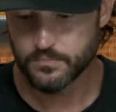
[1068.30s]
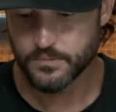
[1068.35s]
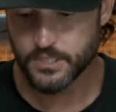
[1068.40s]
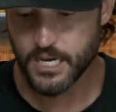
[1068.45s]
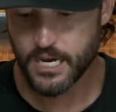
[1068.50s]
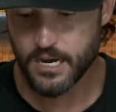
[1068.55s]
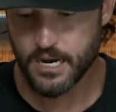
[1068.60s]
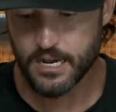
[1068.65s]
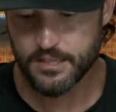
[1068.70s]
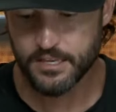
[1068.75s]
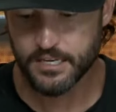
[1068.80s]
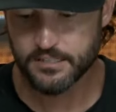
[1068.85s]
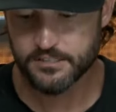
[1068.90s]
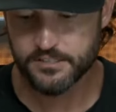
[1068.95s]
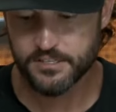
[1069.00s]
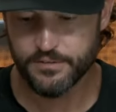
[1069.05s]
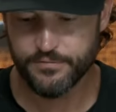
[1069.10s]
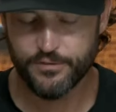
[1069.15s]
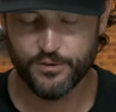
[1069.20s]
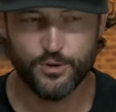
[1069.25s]
Yeah, I think it's
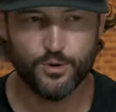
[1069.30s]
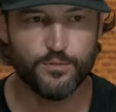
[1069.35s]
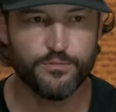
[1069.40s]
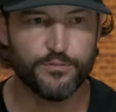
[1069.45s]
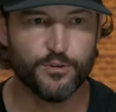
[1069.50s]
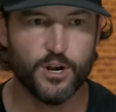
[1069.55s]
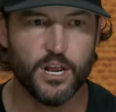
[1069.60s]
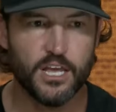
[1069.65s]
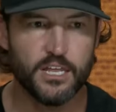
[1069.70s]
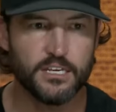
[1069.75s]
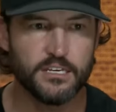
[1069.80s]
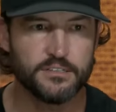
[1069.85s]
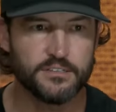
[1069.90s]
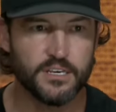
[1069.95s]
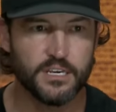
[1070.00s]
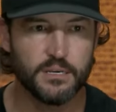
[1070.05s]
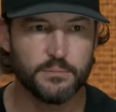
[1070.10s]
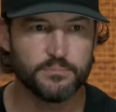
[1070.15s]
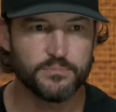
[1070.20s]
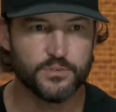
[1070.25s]
difficult for any
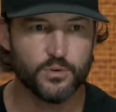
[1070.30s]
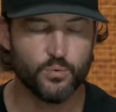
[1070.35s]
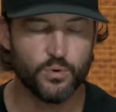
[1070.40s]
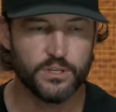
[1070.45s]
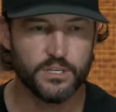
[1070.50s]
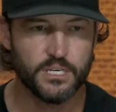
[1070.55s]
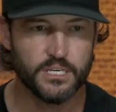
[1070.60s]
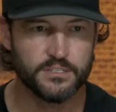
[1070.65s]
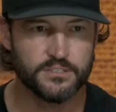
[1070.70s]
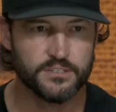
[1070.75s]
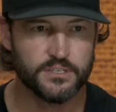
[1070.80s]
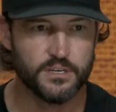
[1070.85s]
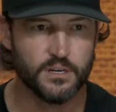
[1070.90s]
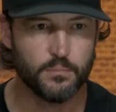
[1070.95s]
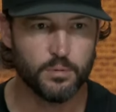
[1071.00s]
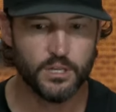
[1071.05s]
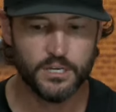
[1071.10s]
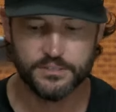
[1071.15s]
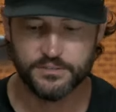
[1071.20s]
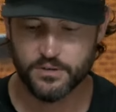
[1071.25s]
team to win the
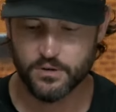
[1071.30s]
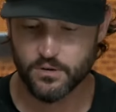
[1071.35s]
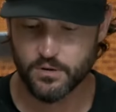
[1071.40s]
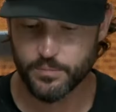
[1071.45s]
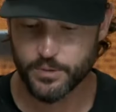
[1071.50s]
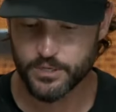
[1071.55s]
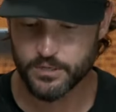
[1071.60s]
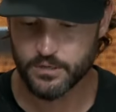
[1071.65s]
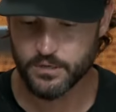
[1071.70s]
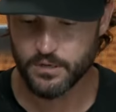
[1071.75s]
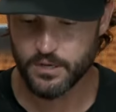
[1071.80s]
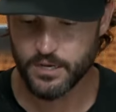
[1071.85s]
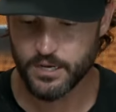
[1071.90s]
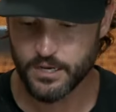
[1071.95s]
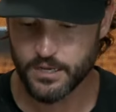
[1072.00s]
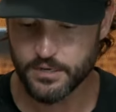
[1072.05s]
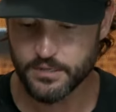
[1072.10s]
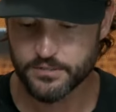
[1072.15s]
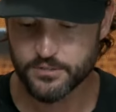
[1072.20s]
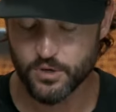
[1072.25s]
NCAA tournament.
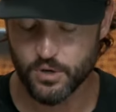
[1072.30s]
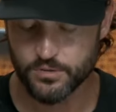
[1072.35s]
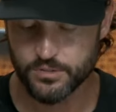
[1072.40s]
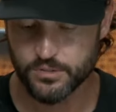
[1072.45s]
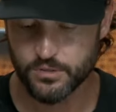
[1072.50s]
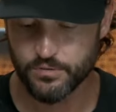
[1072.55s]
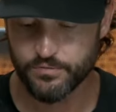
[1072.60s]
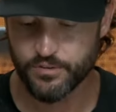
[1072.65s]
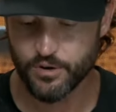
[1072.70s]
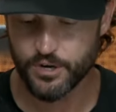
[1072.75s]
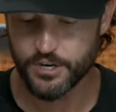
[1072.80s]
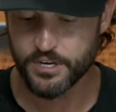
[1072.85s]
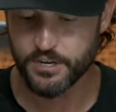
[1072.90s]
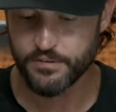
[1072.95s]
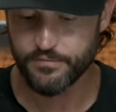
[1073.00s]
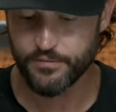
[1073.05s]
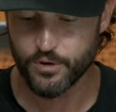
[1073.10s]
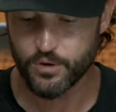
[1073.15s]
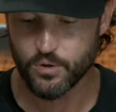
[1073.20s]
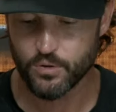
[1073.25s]
And it's also very
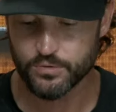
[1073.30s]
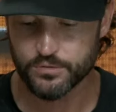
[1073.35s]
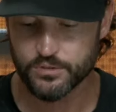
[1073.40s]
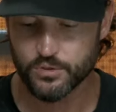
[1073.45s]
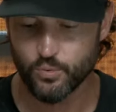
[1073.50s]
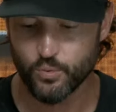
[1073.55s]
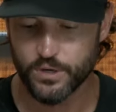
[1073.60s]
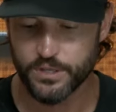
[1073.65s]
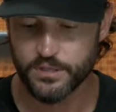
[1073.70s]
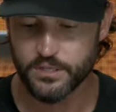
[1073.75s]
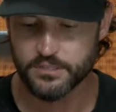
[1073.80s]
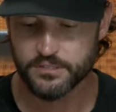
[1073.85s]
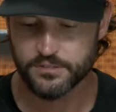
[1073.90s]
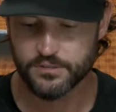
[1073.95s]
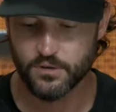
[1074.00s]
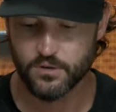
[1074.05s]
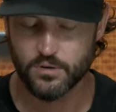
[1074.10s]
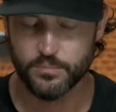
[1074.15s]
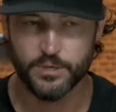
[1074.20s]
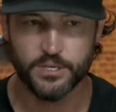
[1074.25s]
difficult to win this
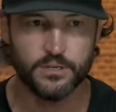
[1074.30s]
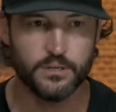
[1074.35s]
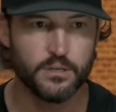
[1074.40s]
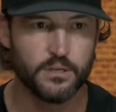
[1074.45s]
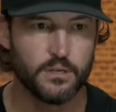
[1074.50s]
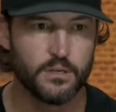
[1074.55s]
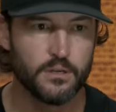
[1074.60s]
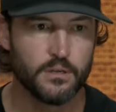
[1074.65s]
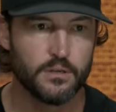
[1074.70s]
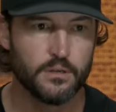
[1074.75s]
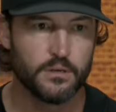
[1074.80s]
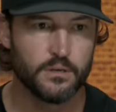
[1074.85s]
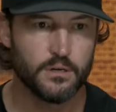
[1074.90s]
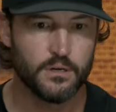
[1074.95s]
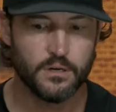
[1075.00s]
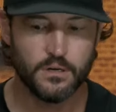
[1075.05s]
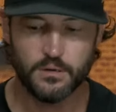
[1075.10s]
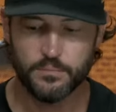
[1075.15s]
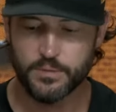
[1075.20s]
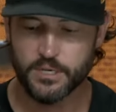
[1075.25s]
tournament.
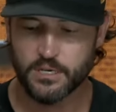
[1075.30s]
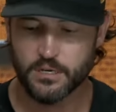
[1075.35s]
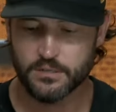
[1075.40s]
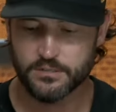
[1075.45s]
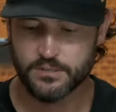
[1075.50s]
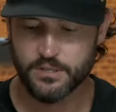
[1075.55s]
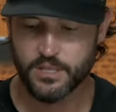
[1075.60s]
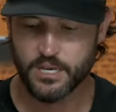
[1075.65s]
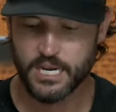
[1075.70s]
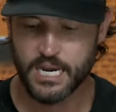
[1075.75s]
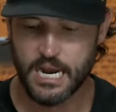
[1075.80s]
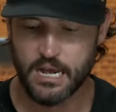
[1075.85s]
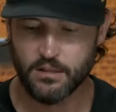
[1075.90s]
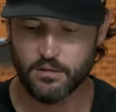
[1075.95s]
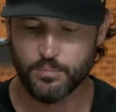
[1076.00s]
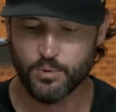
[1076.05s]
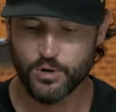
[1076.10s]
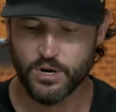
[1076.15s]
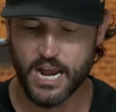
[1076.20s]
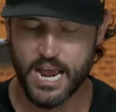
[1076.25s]
Because of the
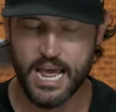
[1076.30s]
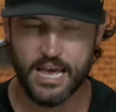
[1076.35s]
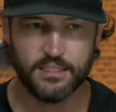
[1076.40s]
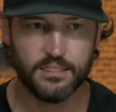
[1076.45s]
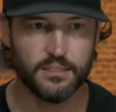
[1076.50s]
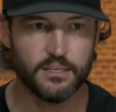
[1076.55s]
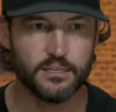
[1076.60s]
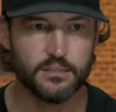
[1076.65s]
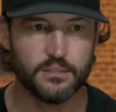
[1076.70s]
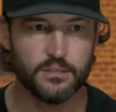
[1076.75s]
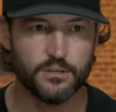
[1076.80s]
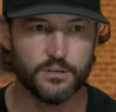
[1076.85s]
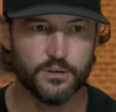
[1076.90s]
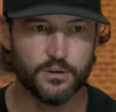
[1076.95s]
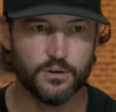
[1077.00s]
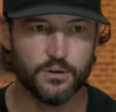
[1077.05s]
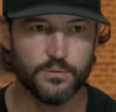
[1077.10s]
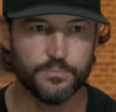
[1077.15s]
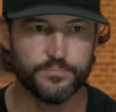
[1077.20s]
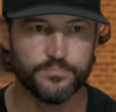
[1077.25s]
caliber of athlete that
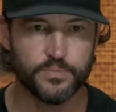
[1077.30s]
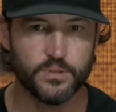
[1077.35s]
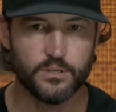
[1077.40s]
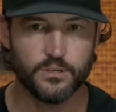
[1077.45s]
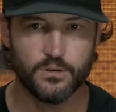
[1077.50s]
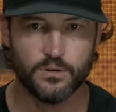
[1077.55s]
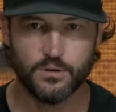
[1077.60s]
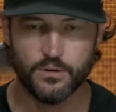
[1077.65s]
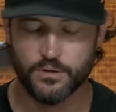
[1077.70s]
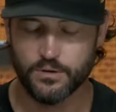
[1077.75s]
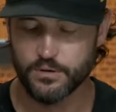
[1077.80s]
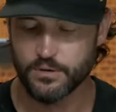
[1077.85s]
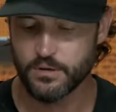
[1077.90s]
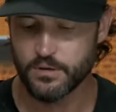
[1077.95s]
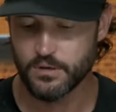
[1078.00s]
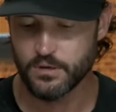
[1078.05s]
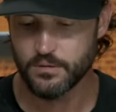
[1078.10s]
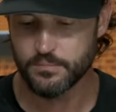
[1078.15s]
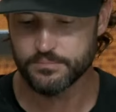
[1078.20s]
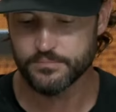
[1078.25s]
you're
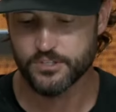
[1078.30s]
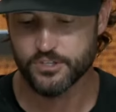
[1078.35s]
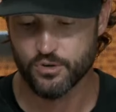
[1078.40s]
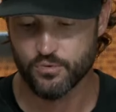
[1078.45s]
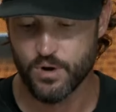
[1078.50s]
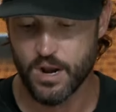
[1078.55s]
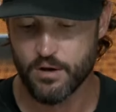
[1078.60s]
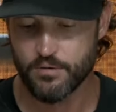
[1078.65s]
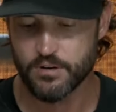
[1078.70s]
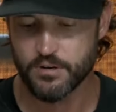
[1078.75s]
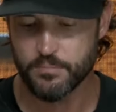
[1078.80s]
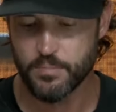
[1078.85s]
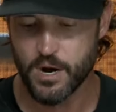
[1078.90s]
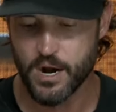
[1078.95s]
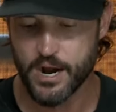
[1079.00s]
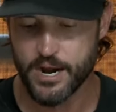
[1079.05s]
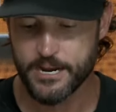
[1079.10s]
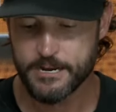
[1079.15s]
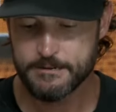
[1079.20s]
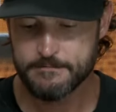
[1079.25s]
surrounded
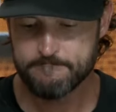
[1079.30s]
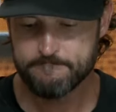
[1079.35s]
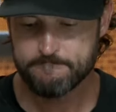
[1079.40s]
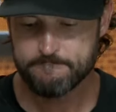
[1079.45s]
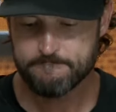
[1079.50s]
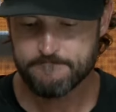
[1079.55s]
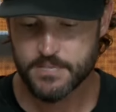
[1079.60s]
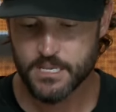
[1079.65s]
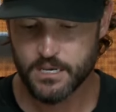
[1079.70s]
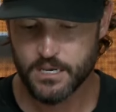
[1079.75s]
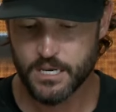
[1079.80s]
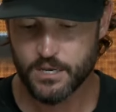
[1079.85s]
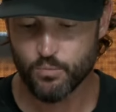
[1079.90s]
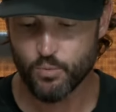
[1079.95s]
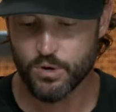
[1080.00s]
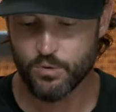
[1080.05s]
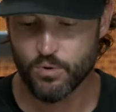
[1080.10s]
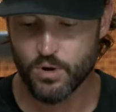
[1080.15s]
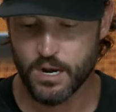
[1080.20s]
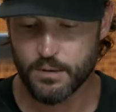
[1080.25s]
by, and
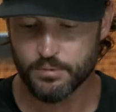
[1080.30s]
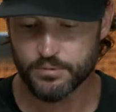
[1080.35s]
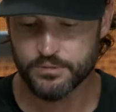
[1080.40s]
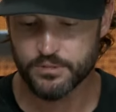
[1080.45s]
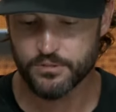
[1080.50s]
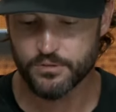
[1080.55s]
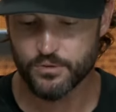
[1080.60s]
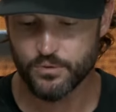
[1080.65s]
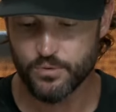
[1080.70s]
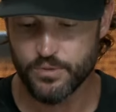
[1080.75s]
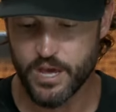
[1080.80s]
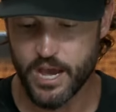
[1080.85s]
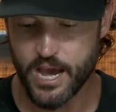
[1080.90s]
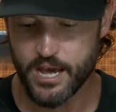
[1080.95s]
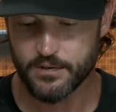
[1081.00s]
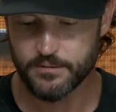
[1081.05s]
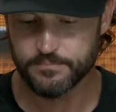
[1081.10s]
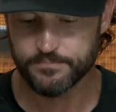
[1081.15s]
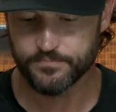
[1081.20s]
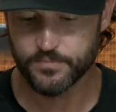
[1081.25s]
we were able to do
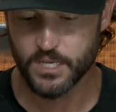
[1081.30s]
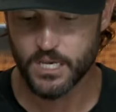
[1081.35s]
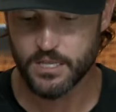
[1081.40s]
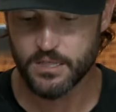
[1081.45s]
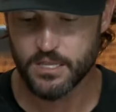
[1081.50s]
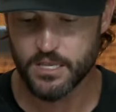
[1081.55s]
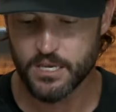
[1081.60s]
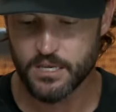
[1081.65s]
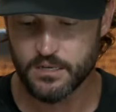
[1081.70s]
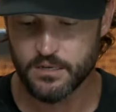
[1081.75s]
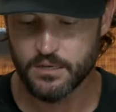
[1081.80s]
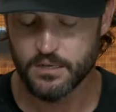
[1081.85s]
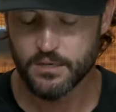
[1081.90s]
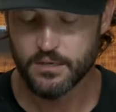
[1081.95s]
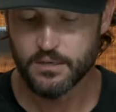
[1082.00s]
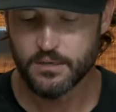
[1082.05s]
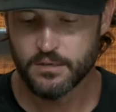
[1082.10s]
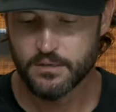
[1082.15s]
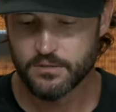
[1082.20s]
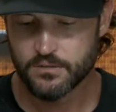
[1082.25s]
that. And then
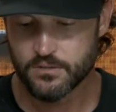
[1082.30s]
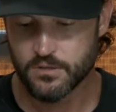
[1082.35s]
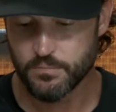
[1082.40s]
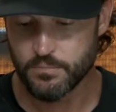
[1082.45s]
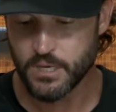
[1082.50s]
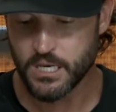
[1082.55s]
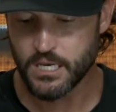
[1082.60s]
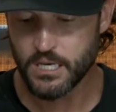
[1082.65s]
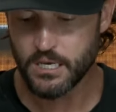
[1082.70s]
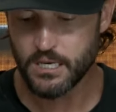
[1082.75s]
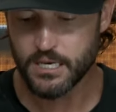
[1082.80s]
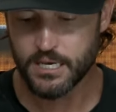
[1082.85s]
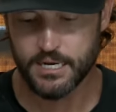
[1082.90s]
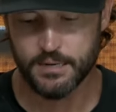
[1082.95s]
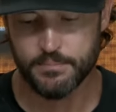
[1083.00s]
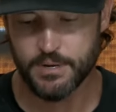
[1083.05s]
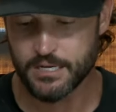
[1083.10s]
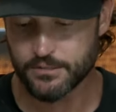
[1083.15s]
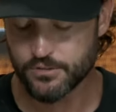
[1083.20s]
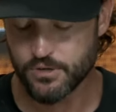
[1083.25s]
to me, and
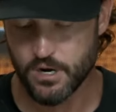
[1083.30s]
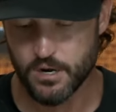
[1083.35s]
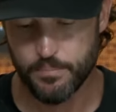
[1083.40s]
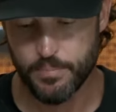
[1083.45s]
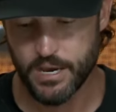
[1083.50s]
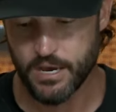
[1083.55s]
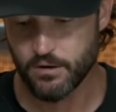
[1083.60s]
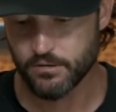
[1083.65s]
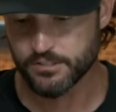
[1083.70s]
I'm not trying to pat